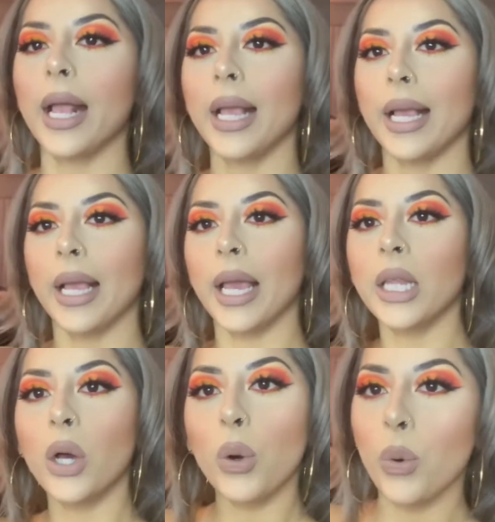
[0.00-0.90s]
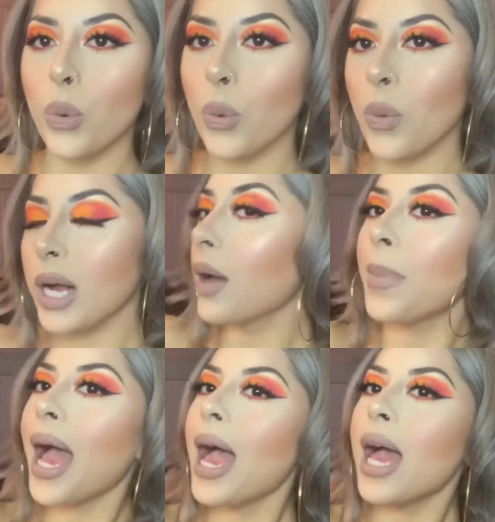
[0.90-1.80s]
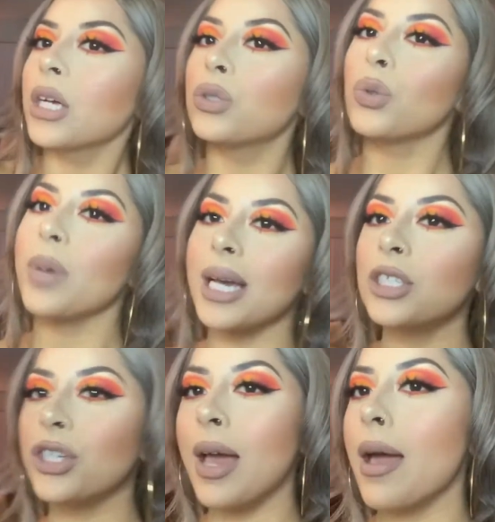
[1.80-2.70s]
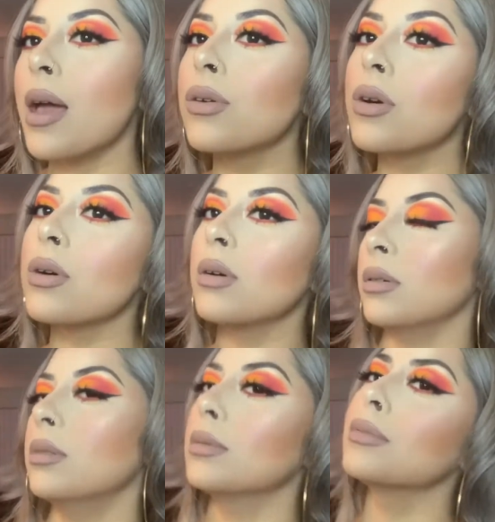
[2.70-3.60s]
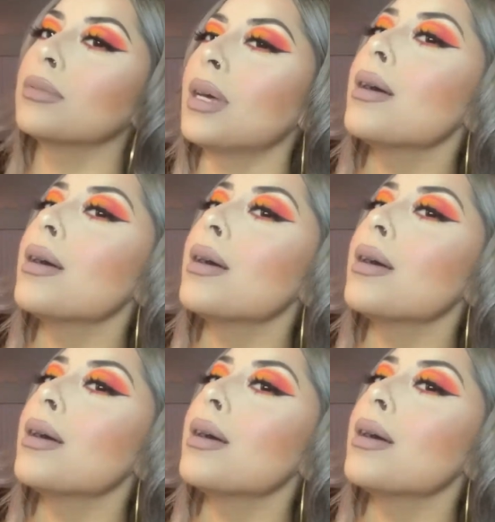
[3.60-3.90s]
Hello, welcome back to my channel.